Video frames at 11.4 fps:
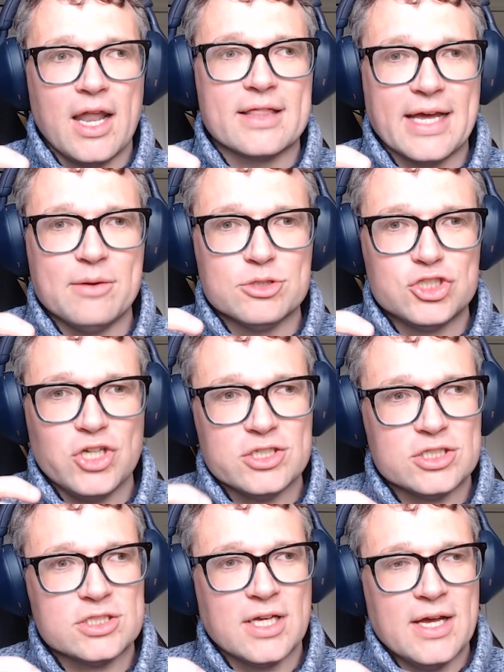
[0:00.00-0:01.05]
They were
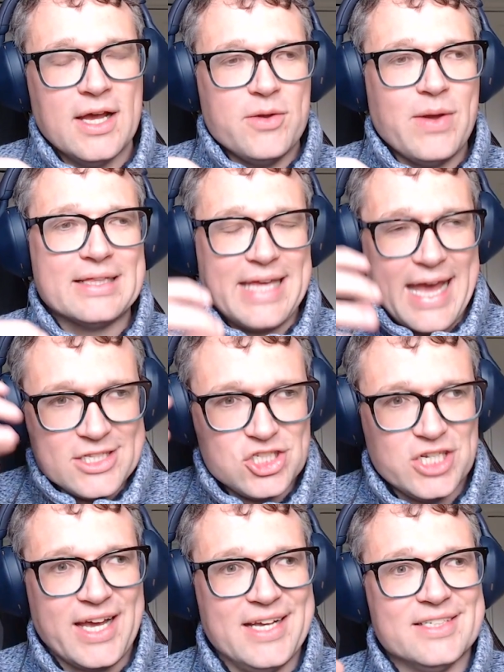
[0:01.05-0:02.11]
just, you had the
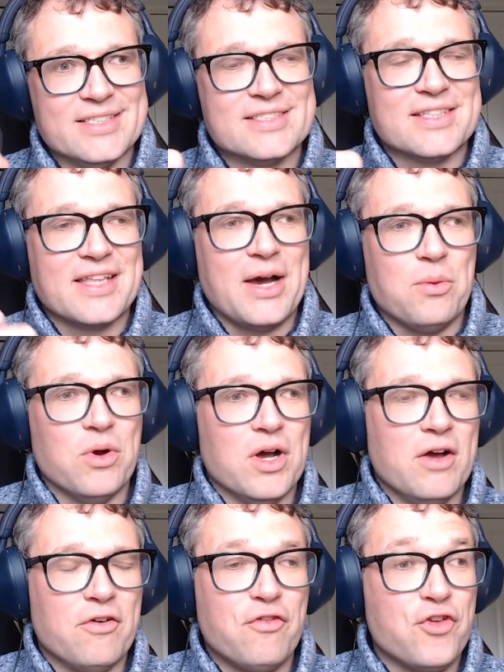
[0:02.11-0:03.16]
educators that
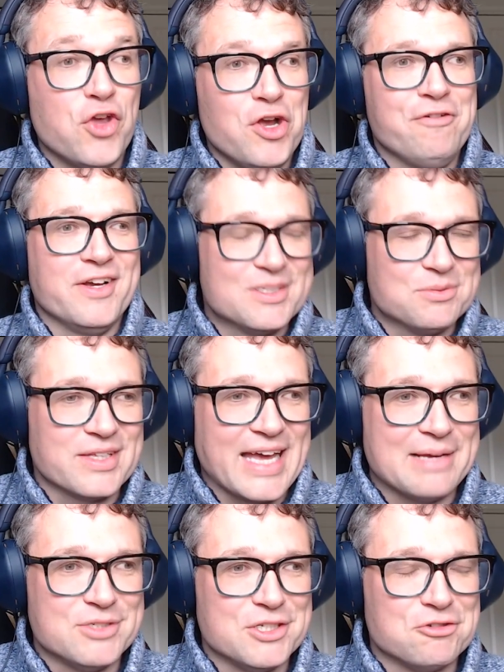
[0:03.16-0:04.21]
were furious with the
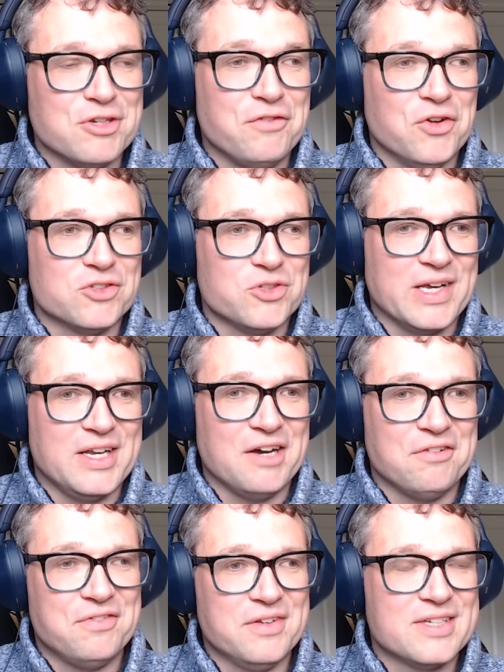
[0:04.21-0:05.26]
games industry for not doing
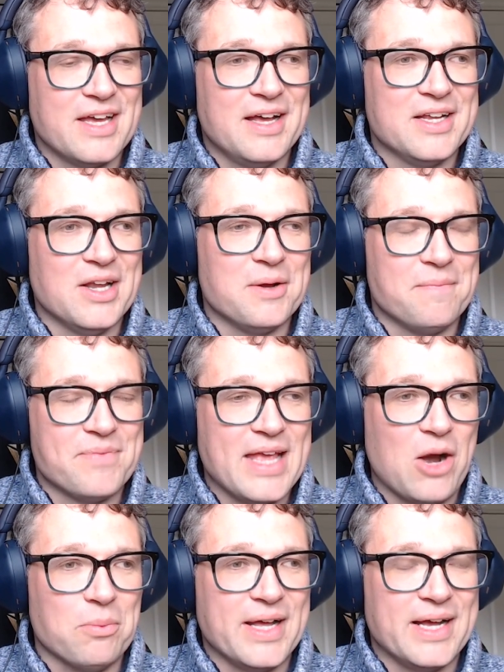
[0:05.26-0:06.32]
enough to
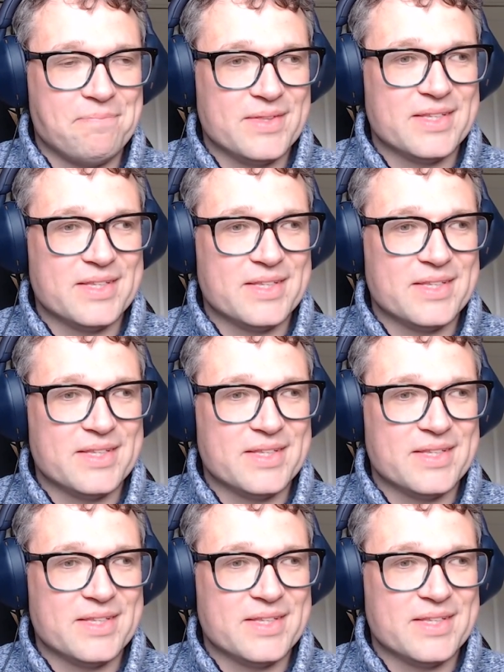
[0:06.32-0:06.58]
help their